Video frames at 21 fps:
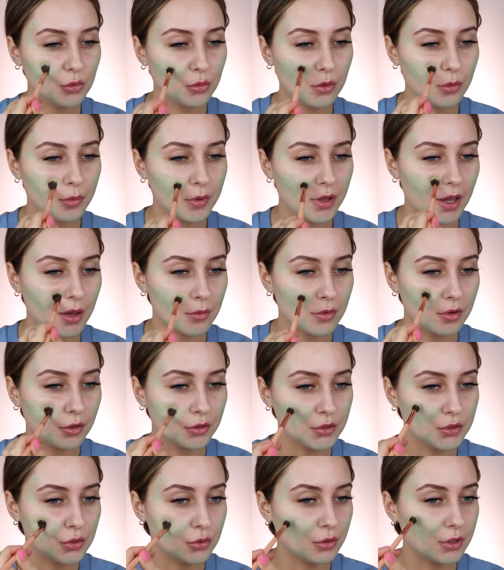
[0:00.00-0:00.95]
will be
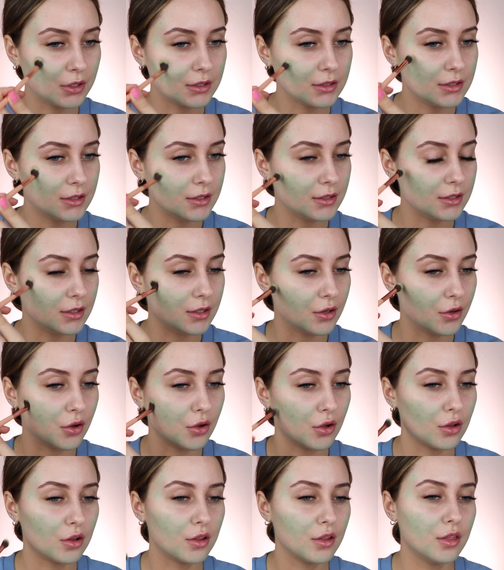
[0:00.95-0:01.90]
able to
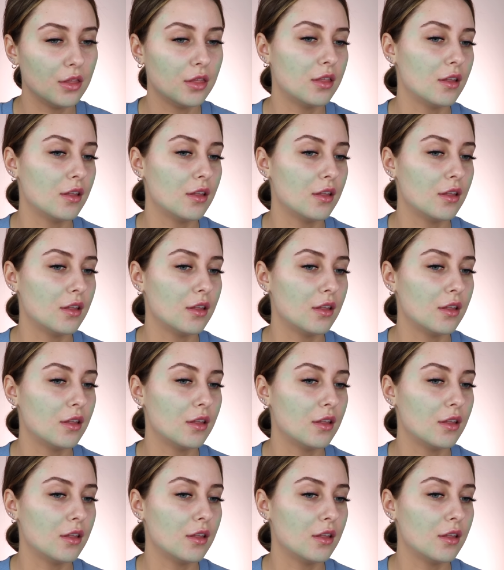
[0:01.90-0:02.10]
conceal